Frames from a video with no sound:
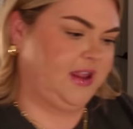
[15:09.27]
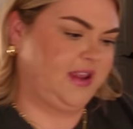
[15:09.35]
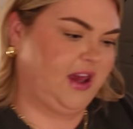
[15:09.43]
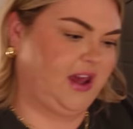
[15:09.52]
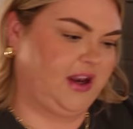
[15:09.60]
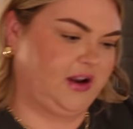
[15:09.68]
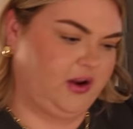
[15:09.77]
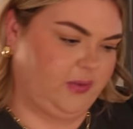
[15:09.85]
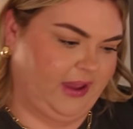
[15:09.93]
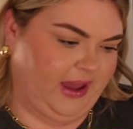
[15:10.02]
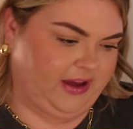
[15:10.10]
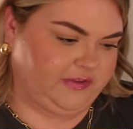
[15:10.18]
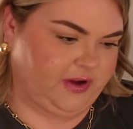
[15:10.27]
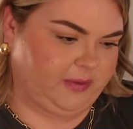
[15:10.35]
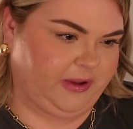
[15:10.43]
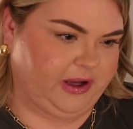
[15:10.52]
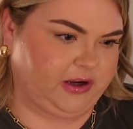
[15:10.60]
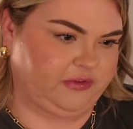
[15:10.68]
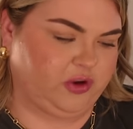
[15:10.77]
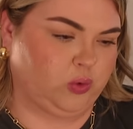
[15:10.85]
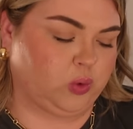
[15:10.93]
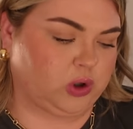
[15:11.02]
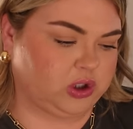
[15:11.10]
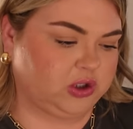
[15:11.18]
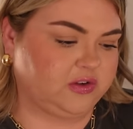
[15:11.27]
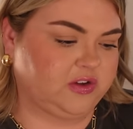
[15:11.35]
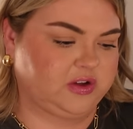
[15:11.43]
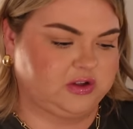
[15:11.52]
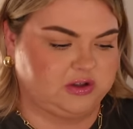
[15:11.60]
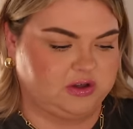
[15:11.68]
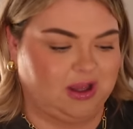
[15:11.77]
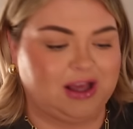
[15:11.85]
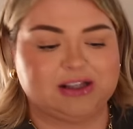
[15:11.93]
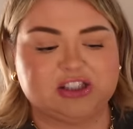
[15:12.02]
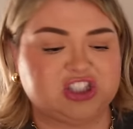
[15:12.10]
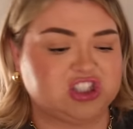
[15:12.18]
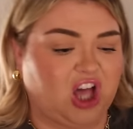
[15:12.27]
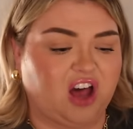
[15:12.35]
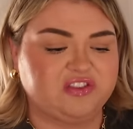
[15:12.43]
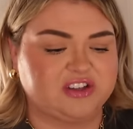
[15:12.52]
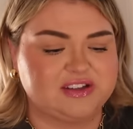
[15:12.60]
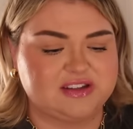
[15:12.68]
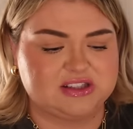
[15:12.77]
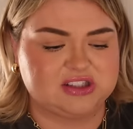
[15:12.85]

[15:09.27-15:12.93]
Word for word: And then we have a pair of the world's softest